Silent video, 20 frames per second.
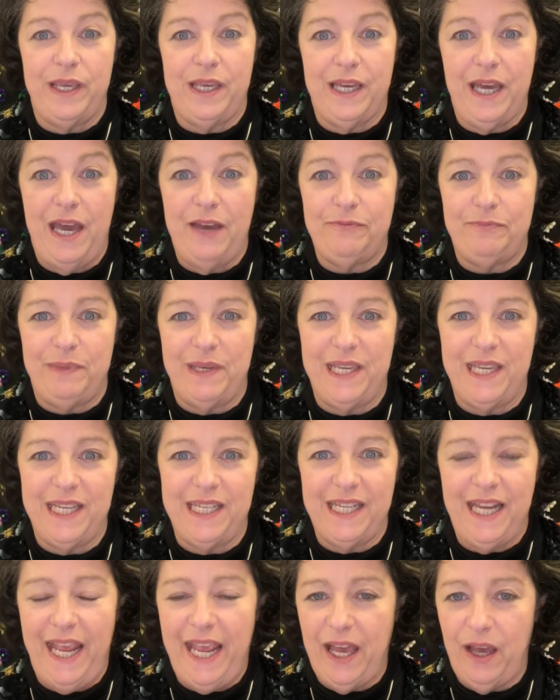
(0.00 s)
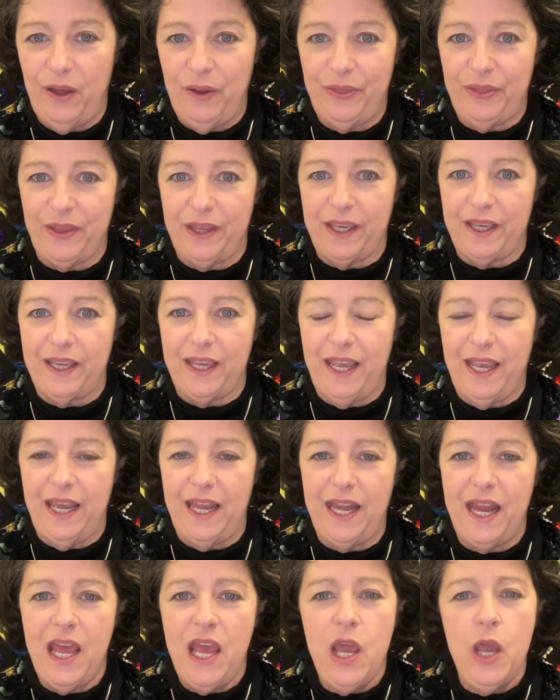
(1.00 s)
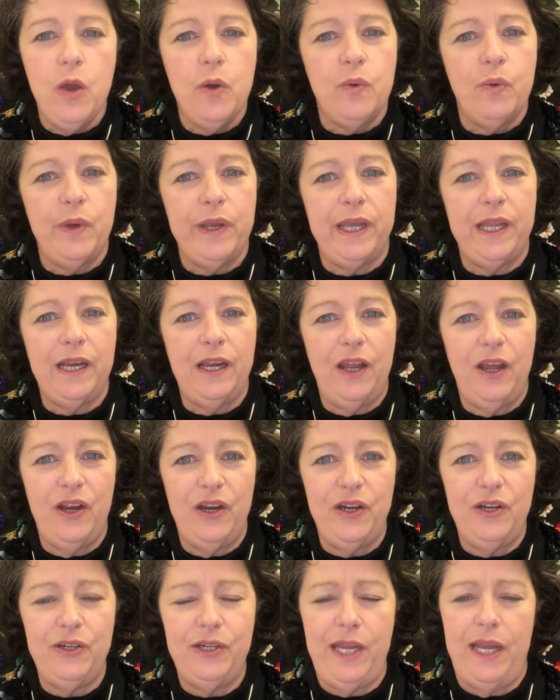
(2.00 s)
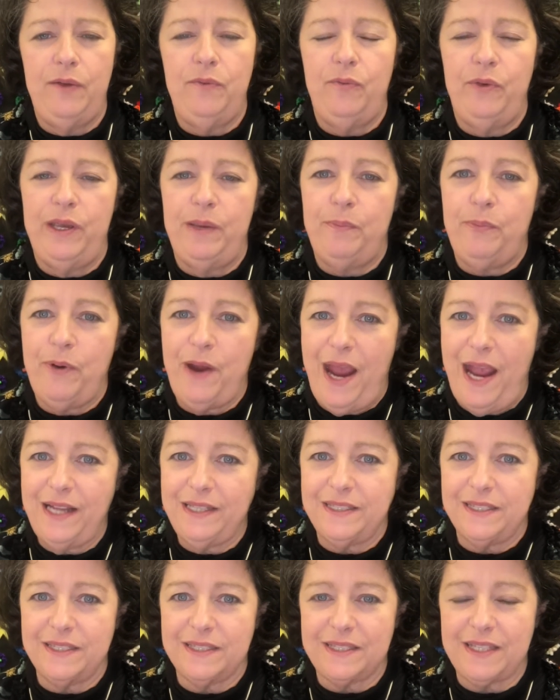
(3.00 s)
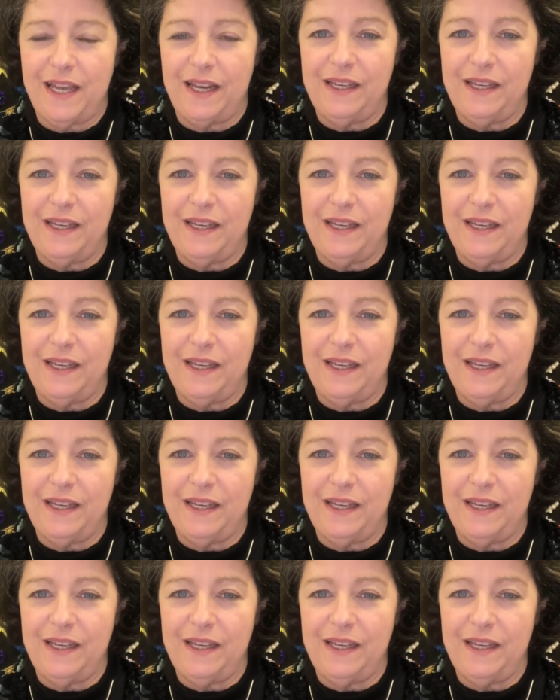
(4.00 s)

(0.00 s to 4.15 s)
of being healthy, and we learned and we practiced